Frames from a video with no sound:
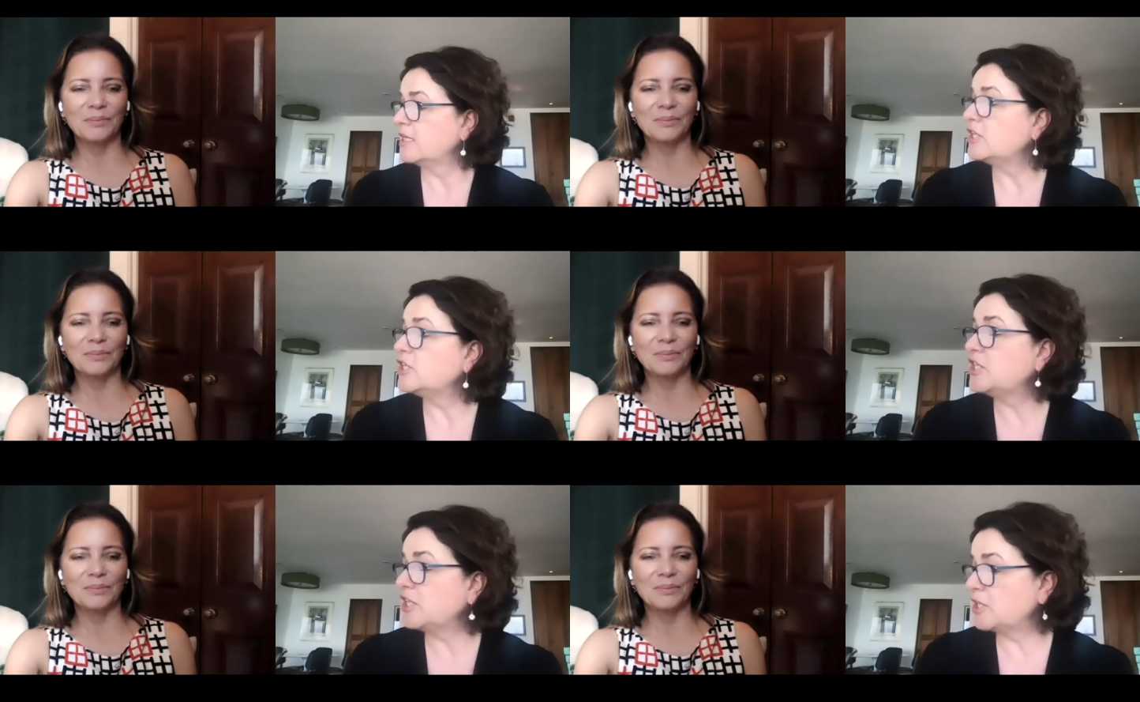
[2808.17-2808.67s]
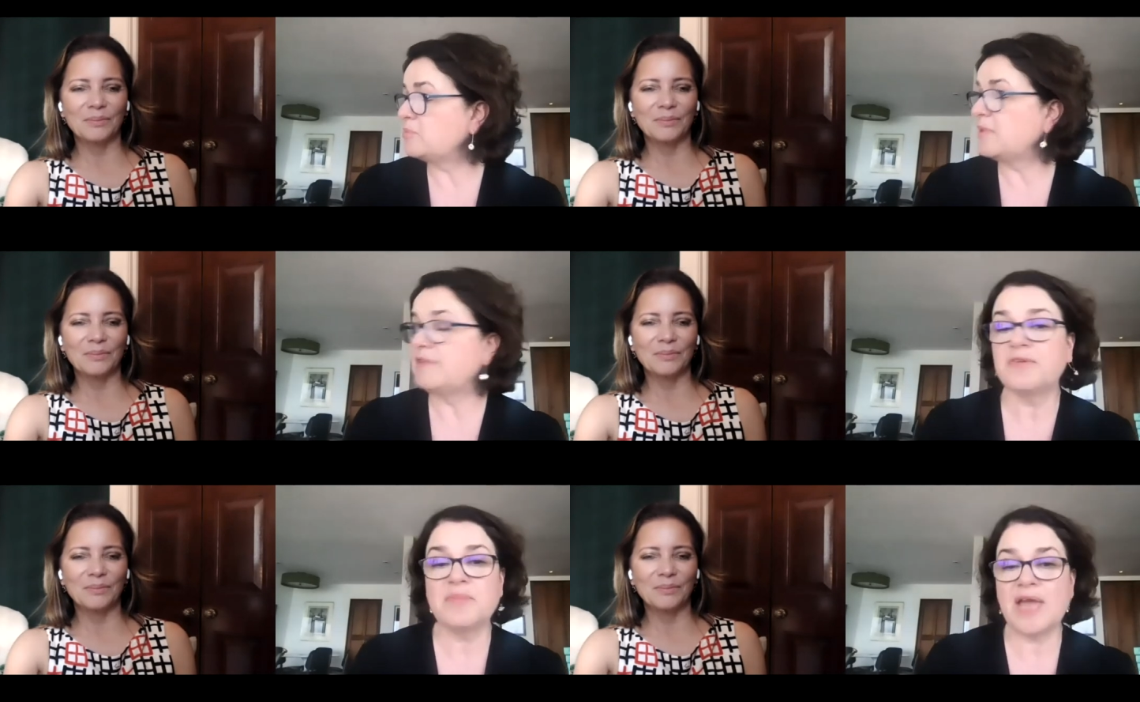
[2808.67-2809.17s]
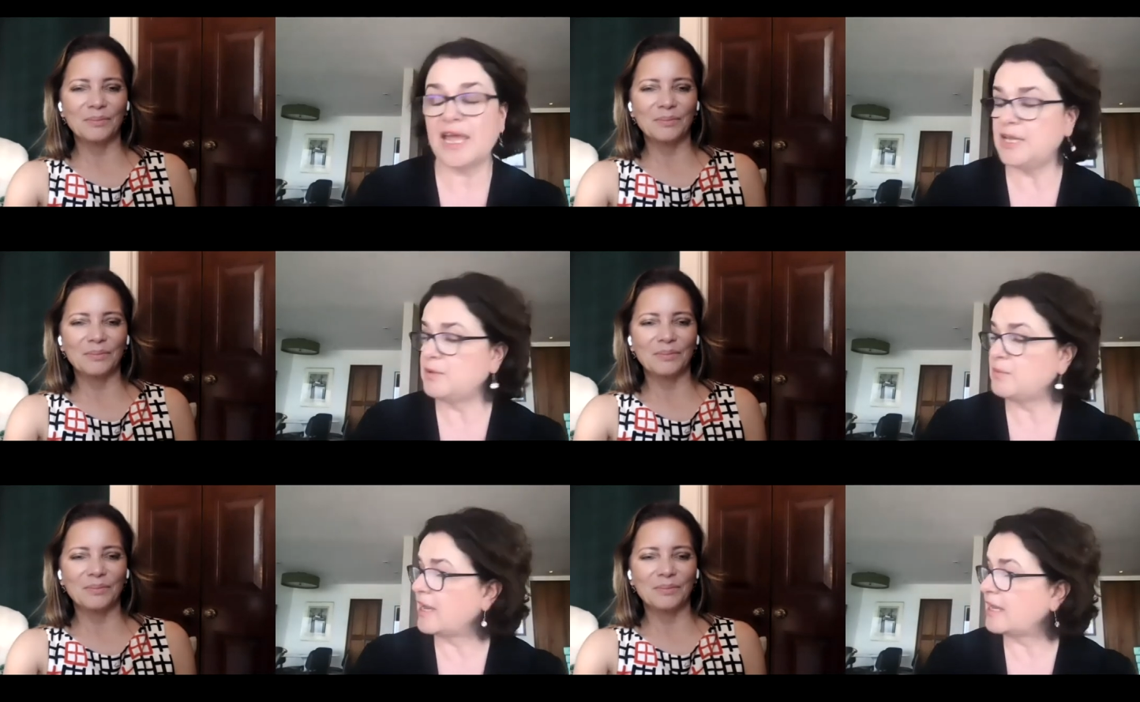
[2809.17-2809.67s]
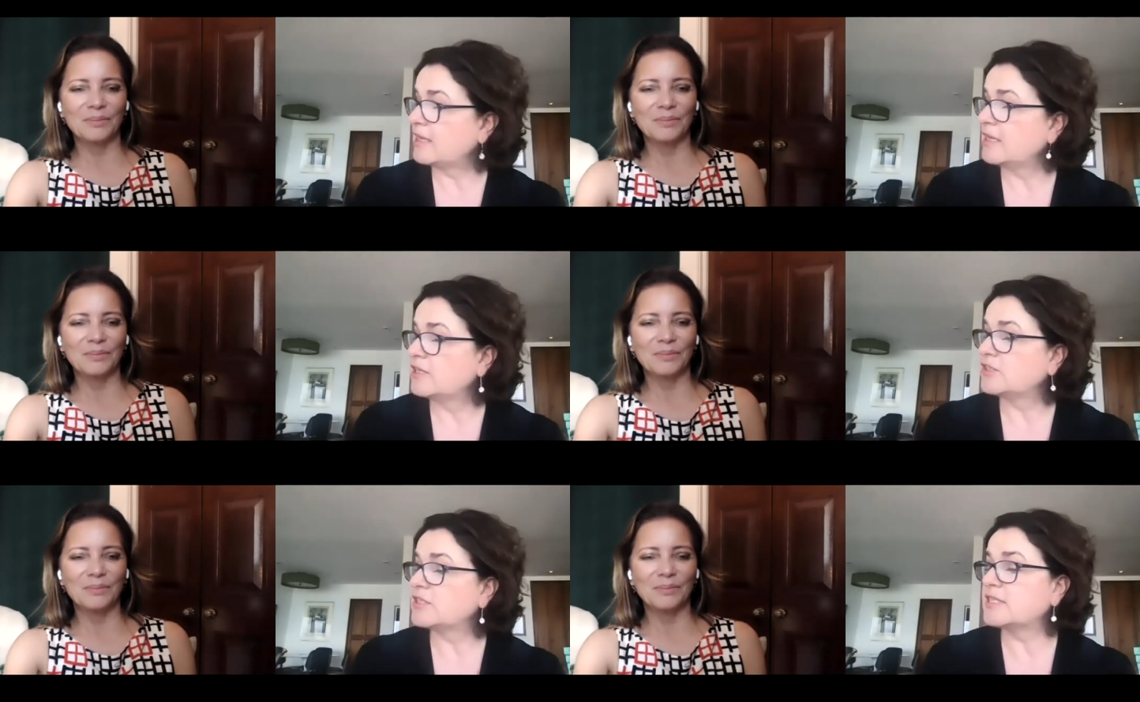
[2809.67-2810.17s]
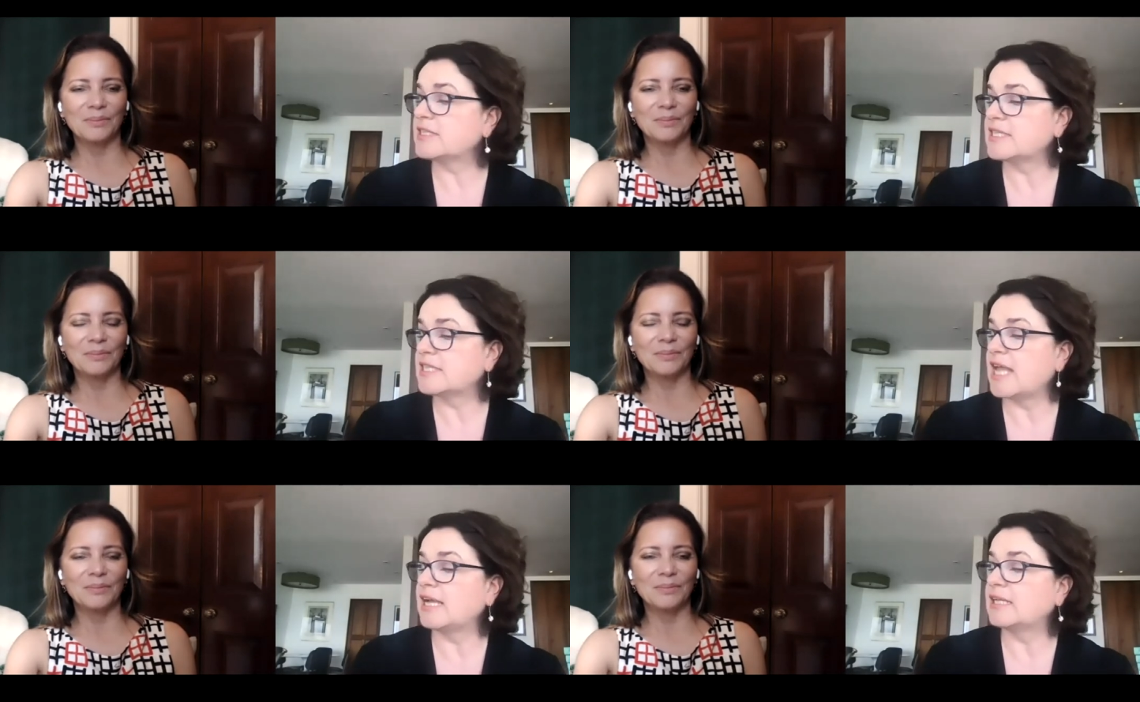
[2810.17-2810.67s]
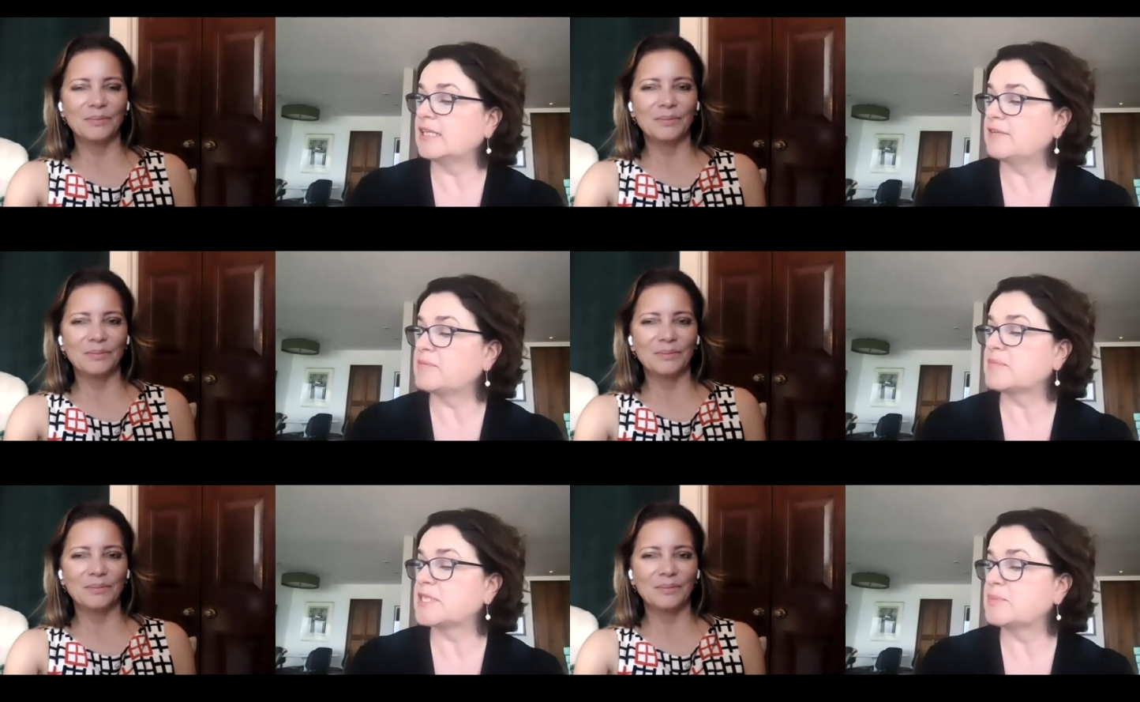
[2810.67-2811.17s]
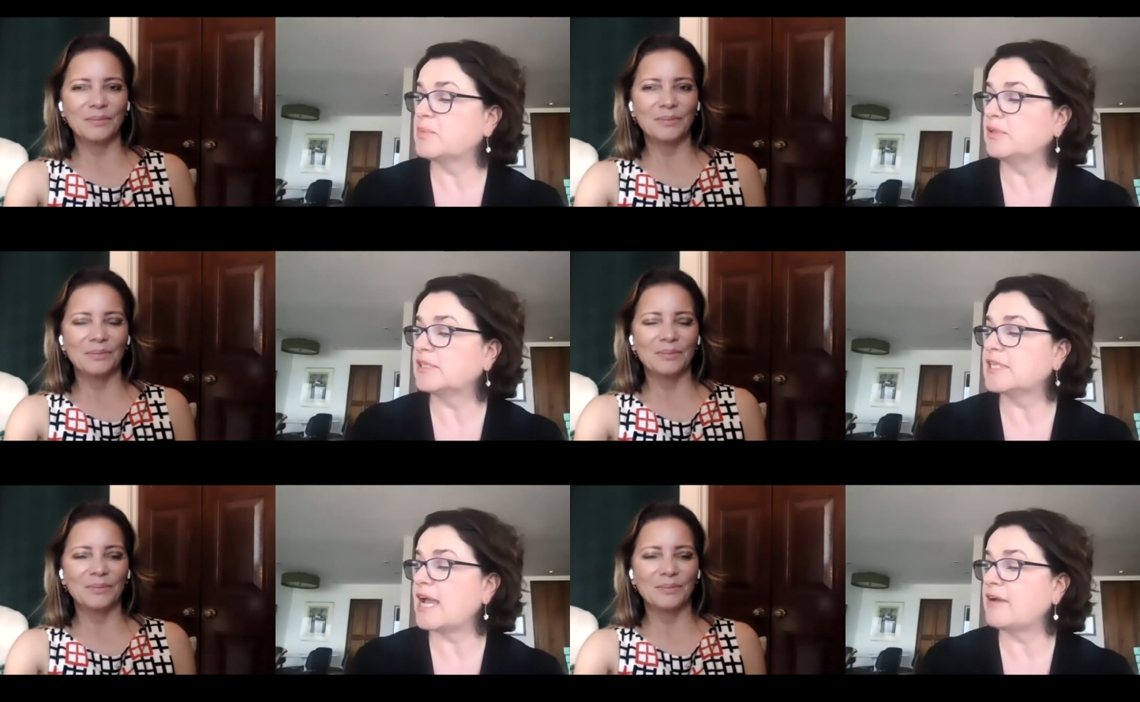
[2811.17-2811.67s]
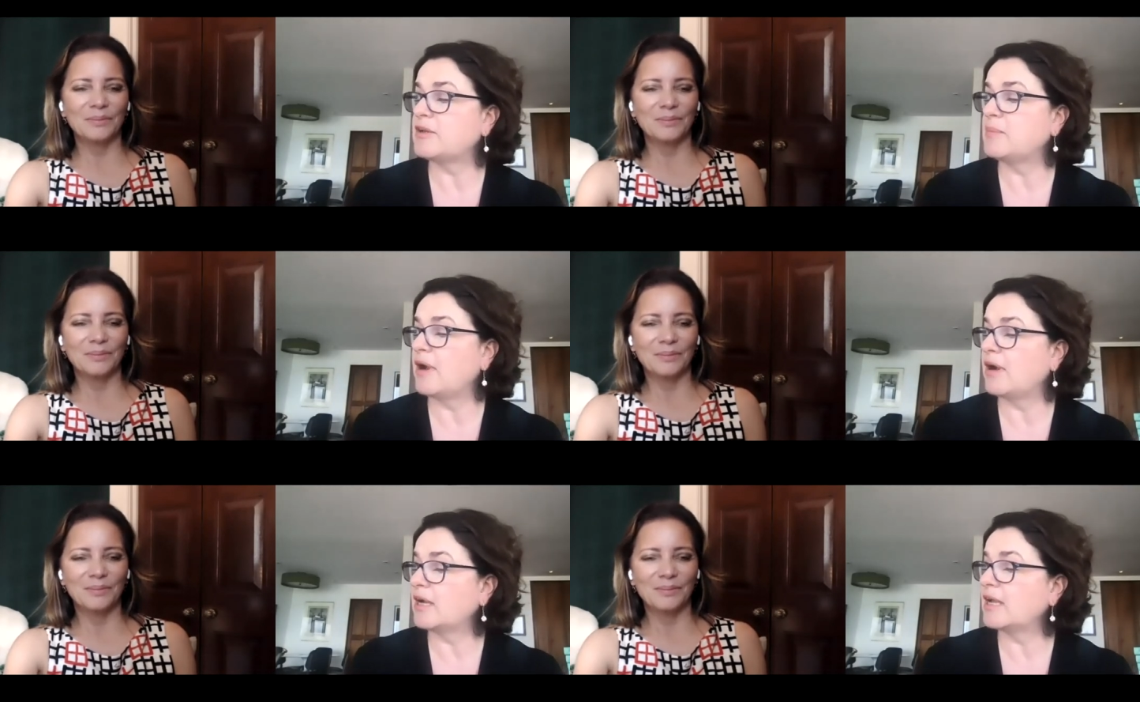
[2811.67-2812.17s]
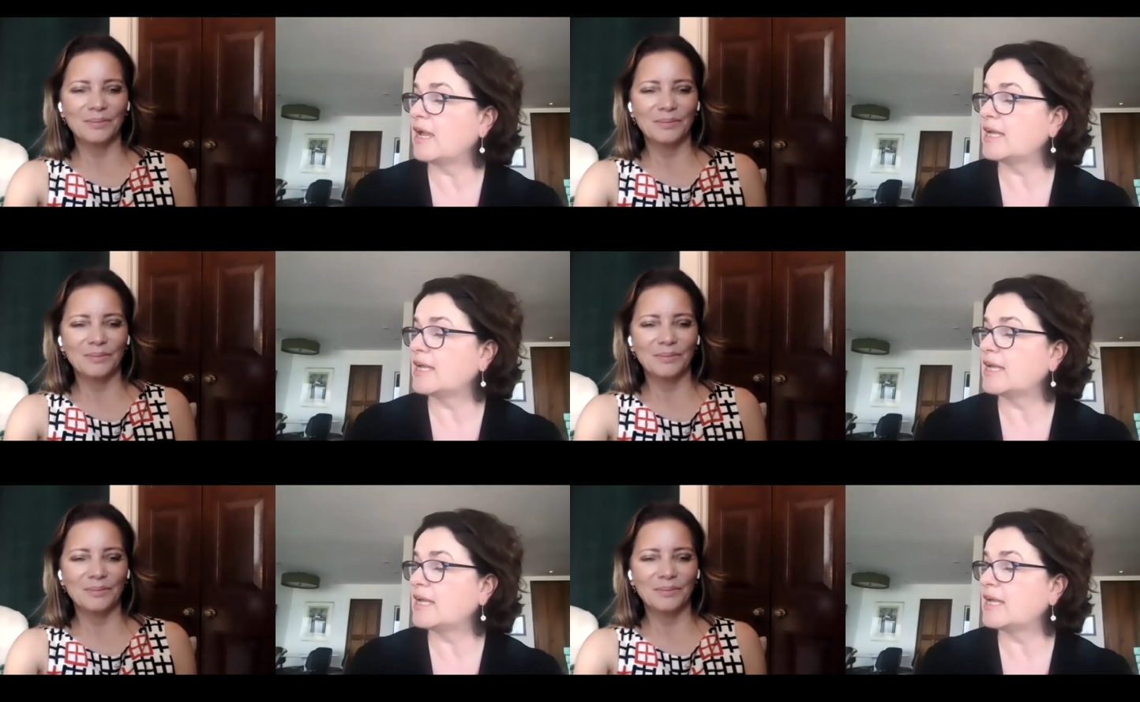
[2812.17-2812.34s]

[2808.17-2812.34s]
Speaker 1: She could be from anywhere, just as likely from small town America